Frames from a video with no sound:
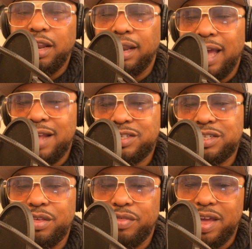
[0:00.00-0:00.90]

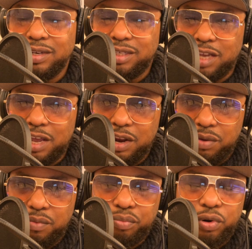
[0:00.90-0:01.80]
Less than
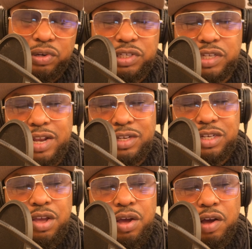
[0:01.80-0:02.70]
ten
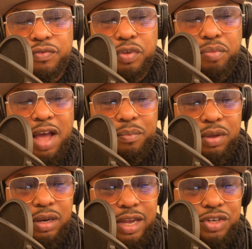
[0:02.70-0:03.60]
percent of the
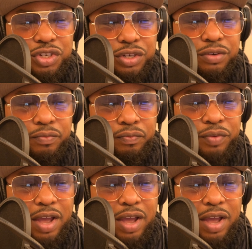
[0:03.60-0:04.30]
population